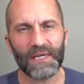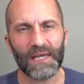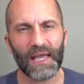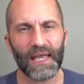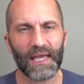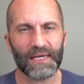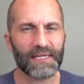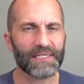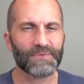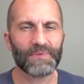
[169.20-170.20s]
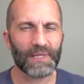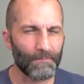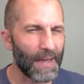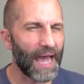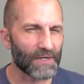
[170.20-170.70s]
and it doesn't really
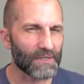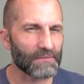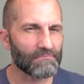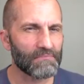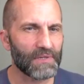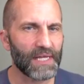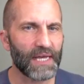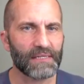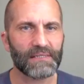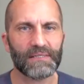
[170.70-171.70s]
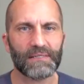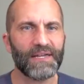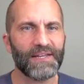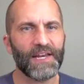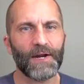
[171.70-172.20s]
matter that,
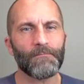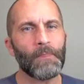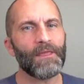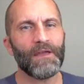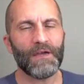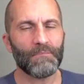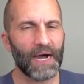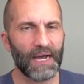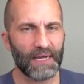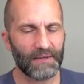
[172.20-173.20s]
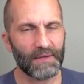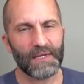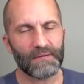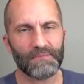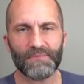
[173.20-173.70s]
my
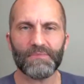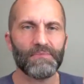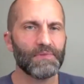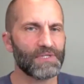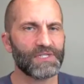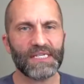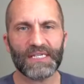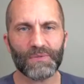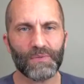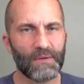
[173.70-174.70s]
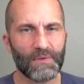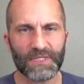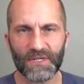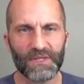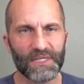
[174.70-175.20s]
C-suite was
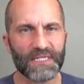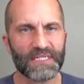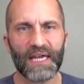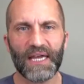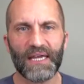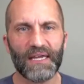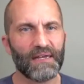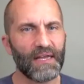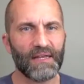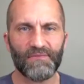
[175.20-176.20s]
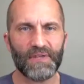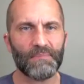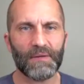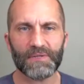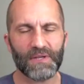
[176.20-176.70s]
on this day, and
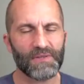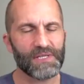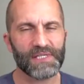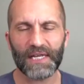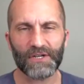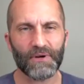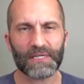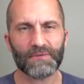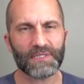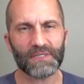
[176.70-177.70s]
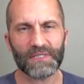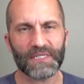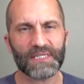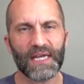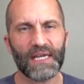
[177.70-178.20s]
VP was on this day, and director was on
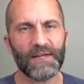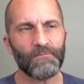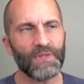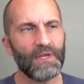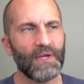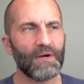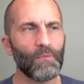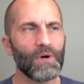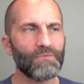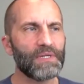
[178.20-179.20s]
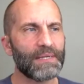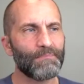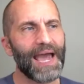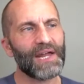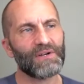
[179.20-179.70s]
this day. What really
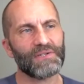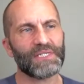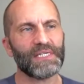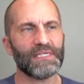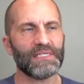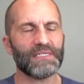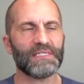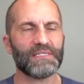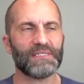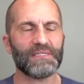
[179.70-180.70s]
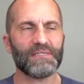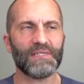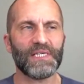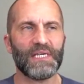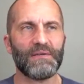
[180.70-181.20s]
matters is
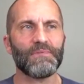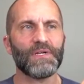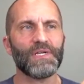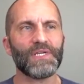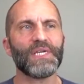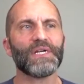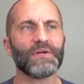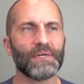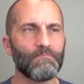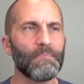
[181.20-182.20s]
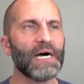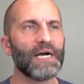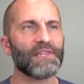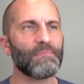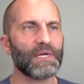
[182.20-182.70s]
the year and
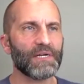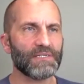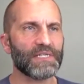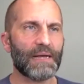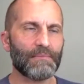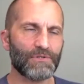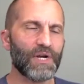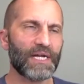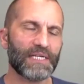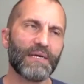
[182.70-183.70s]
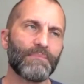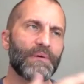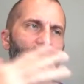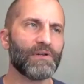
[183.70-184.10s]
month, because I'm trying to hit people on a